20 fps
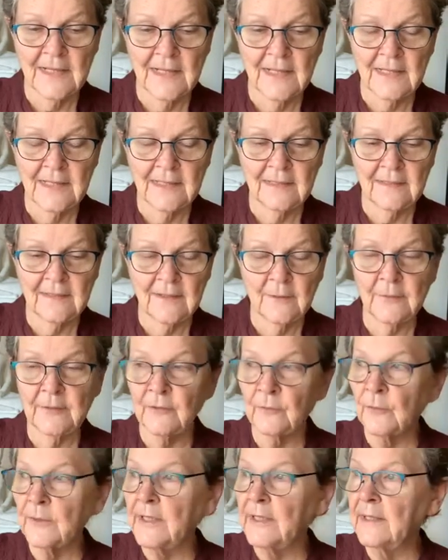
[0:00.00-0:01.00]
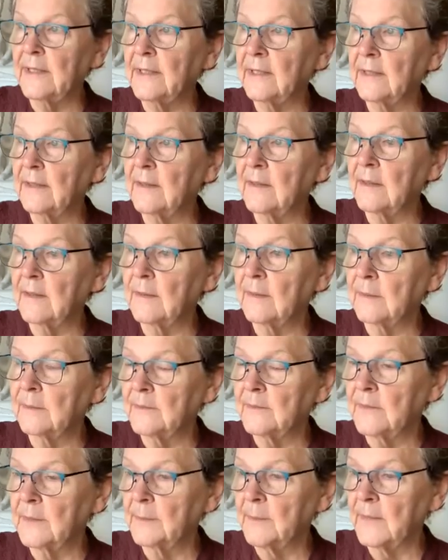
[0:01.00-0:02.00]
And I was reading
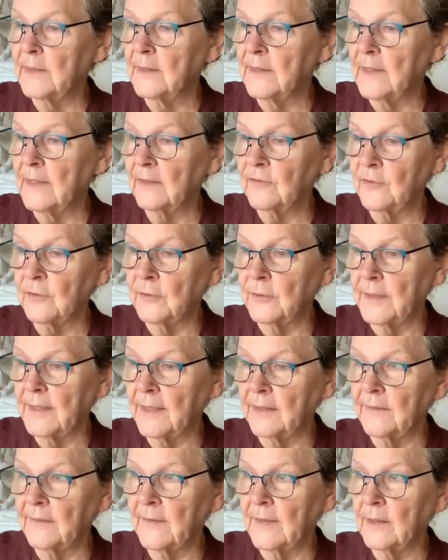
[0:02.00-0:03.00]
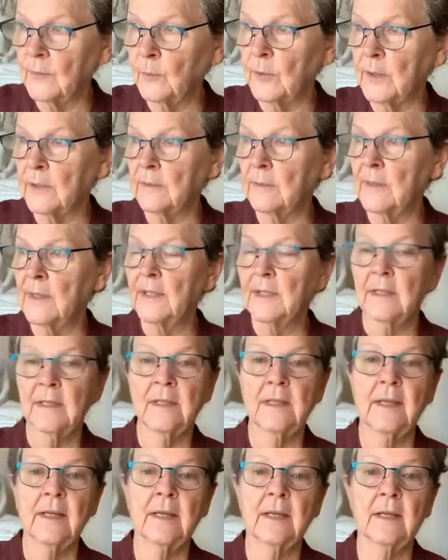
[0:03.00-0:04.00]
something yesterday, I think, where
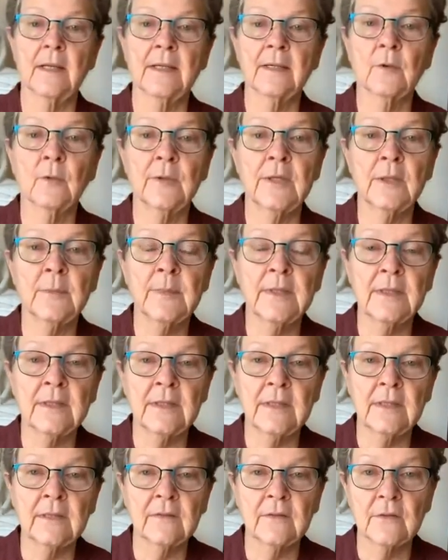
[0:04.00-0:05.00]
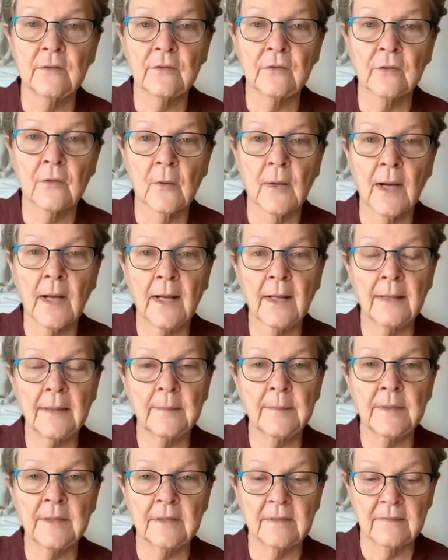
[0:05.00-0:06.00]
equanimity is
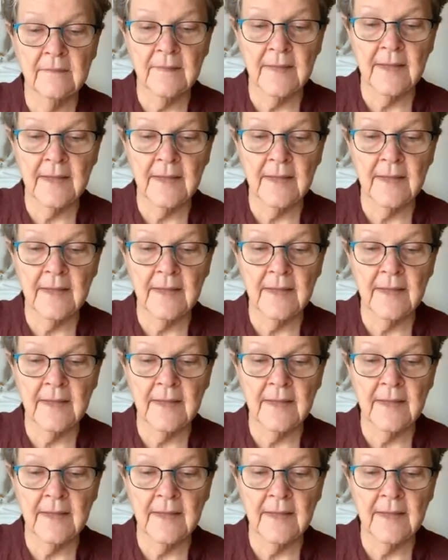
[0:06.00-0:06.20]
described is